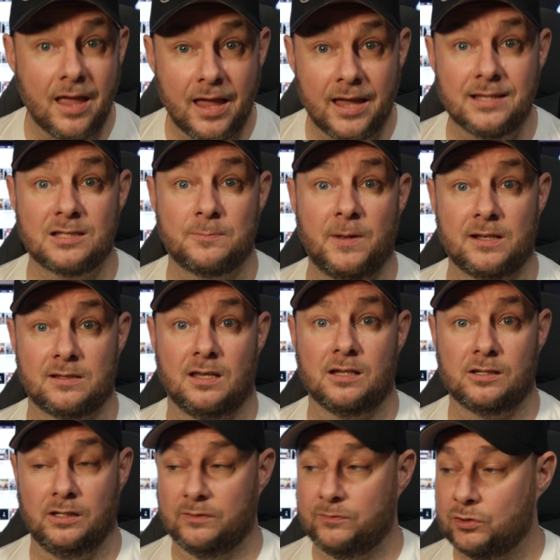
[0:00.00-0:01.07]
is
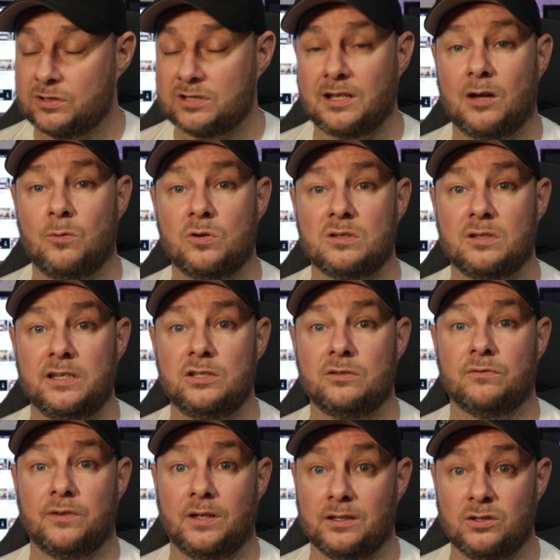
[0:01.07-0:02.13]
spectacular. If you're a Star Wars
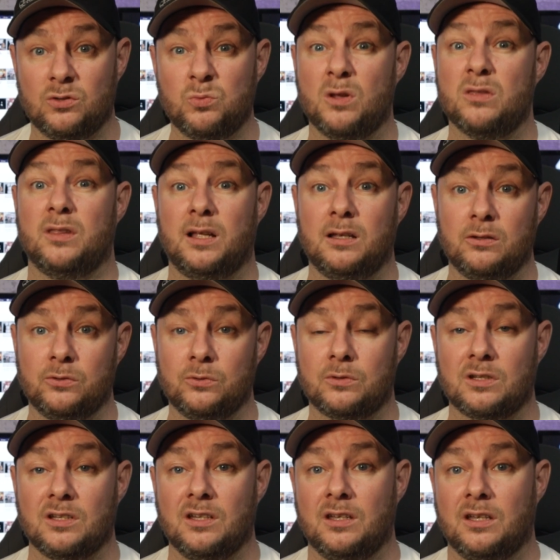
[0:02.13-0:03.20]
Legion fan, you want that
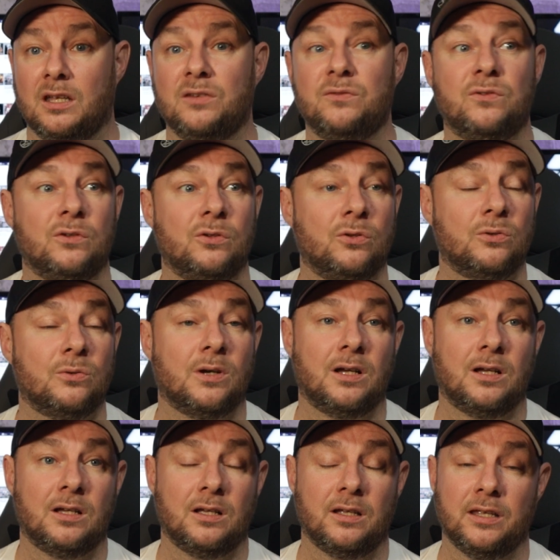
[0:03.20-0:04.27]
Luke. If you
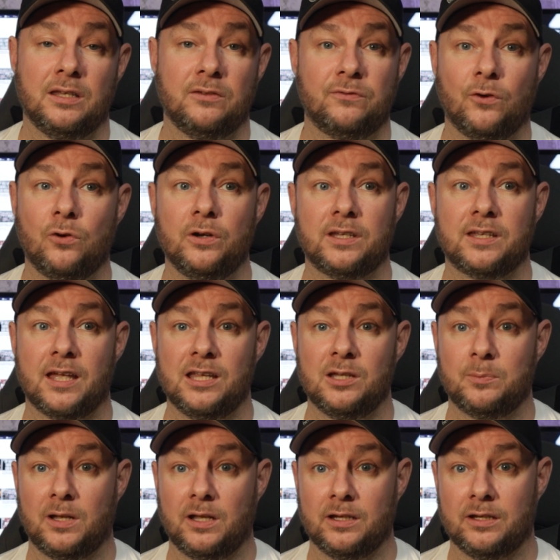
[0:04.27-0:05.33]
are a
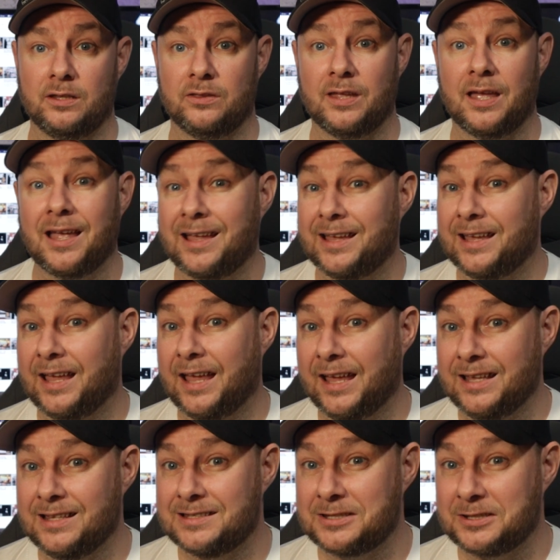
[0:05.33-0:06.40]
40k player, there
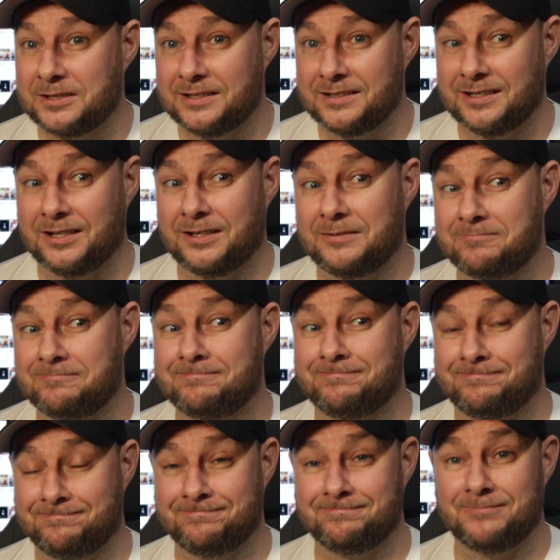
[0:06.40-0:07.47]
is
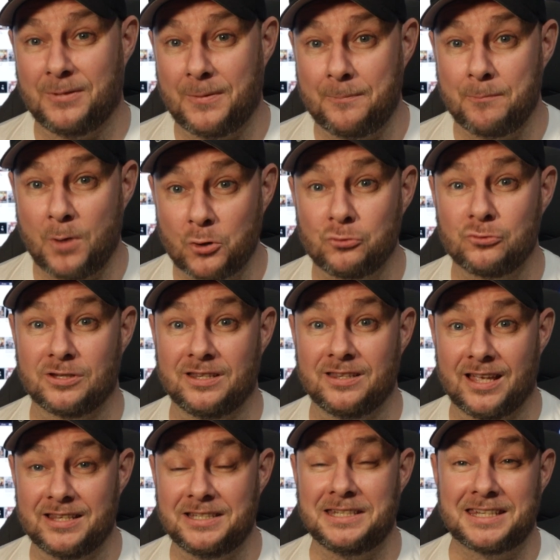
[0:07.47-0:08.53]
models in
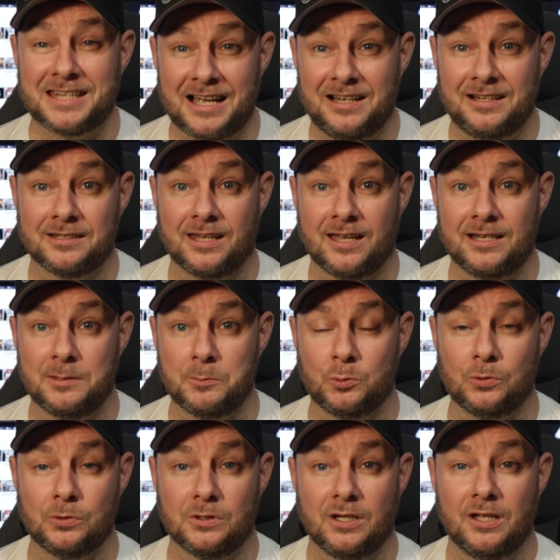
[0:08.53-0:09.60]
there that you can't get
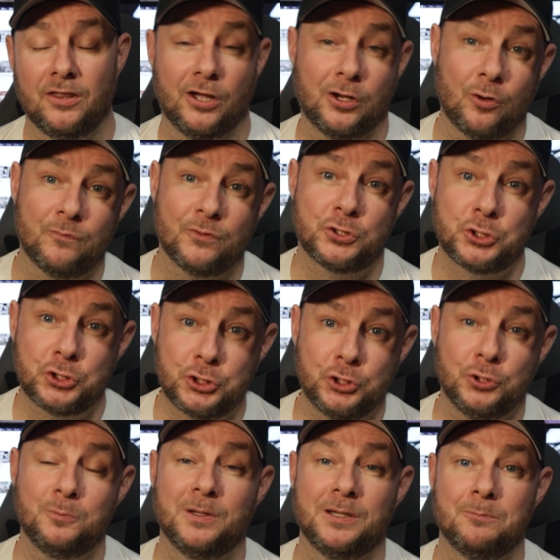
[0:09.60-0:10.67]
anymore that are going for
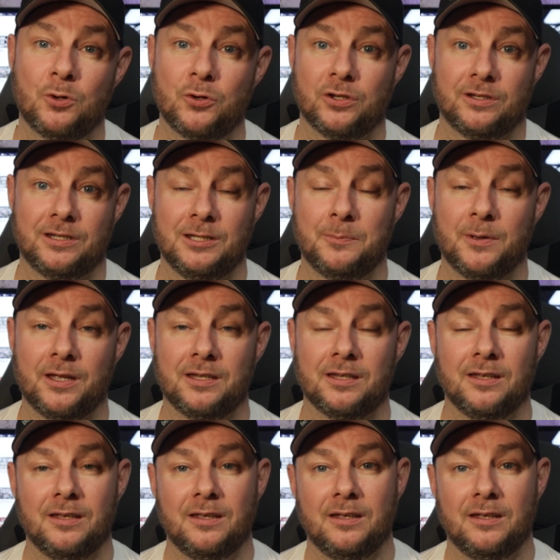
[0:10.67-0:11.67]
stupid money on eBay.